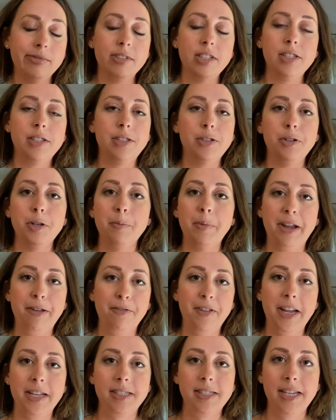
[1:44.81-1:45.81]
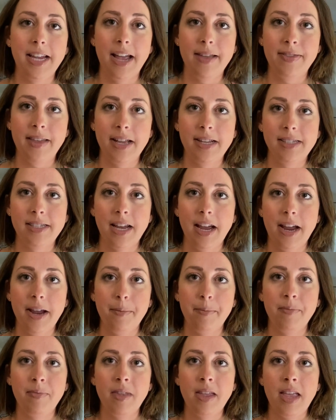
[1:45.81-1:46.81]
suited my fancy at that
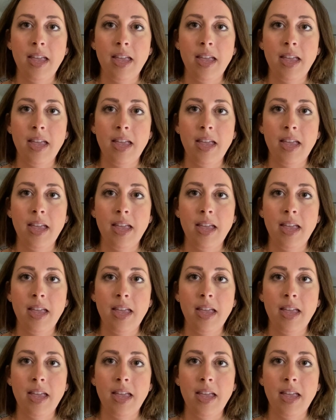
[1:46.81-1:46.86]
time.